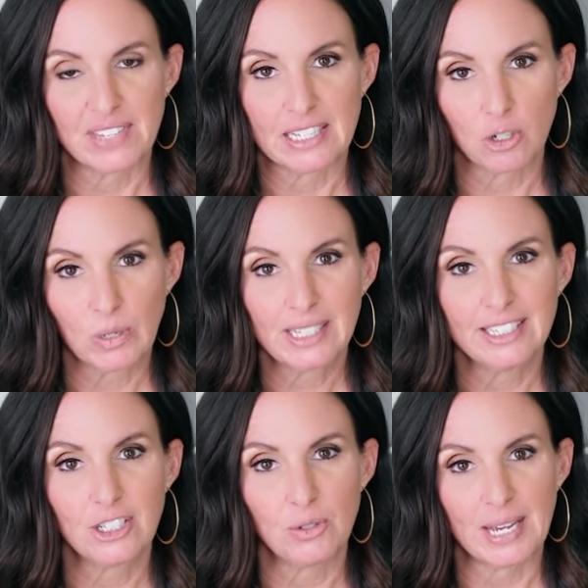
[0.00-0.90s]
as
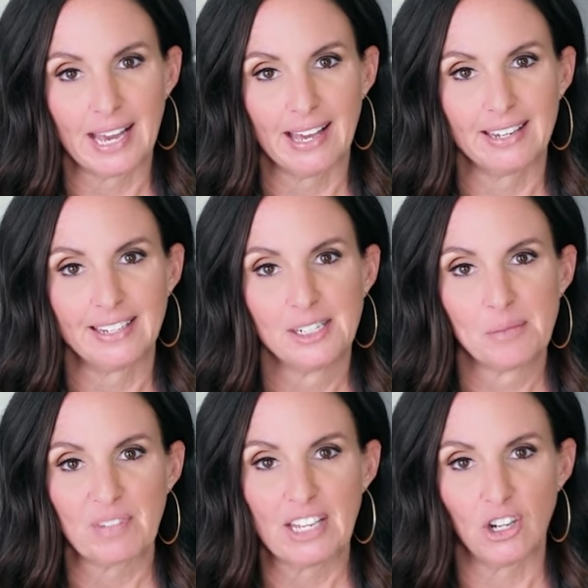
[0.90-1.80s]
quickly as you can
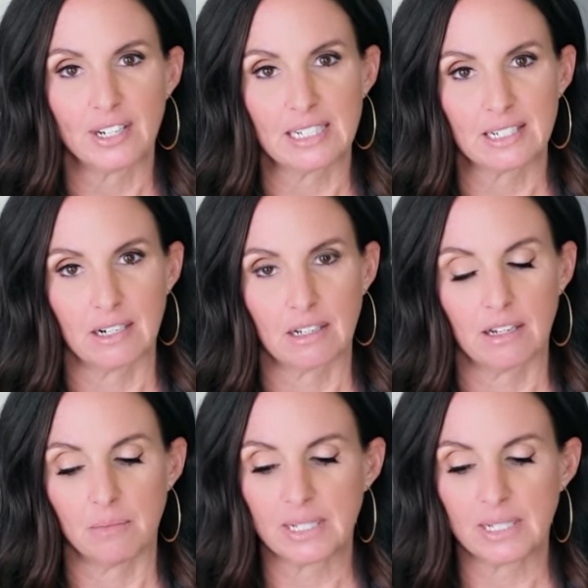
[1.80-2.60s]
and not get stuck there,